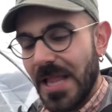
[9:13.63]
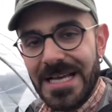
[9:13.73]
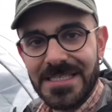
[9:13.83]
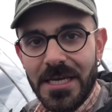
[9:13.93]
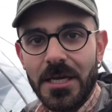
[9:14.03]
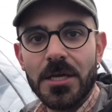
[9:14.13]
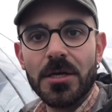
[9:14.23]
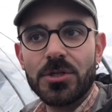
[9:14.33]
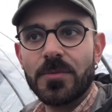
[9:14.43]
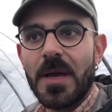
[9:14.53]

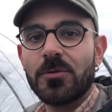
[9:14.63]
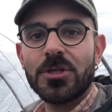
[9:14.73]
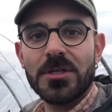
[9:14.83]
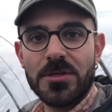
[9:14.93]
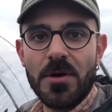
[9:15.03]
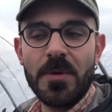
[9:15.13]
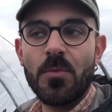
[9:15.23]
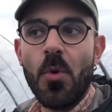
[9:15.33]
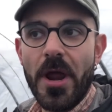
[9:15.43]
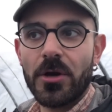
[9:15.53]
plastic to be able to
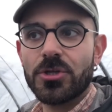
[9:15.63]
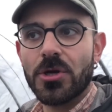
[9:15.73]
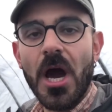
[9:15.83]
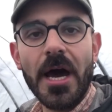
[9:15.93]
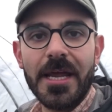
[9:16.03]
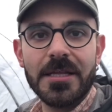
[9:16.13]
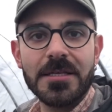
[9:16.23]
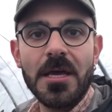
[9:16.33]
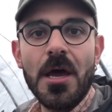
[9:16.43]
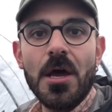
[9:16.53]
determine where to cut
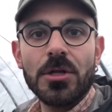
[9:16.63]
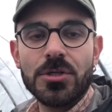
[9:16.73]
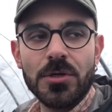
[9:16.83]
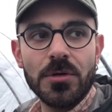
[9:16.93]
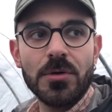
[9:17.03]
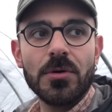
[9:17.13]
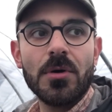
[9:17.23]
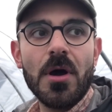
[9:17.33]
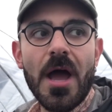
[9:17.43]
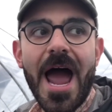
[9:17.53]
it
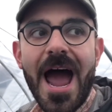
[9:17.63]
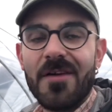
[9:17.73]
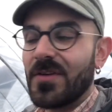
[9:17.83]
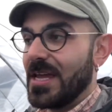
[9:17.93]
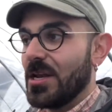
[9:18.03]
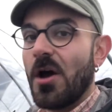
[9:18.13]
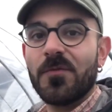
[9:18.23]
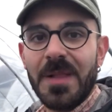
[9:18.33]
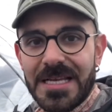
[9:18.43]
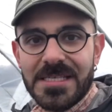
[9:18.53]
to have
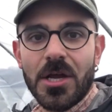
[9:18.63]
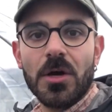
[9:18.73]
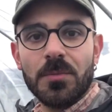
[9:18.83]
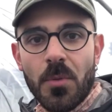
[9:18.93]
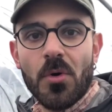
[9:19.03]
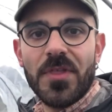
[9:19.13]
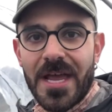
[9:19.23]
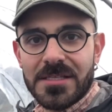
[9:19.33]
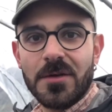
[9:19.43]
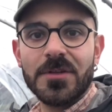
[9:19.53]
enough plastic on both
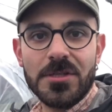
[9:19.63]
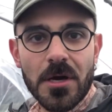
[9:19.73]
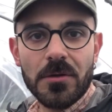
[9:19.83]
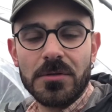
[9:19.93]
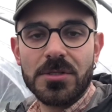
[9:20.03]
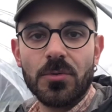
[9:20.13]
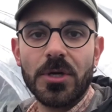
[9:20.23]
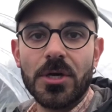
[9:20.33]
ends of the tunnel so we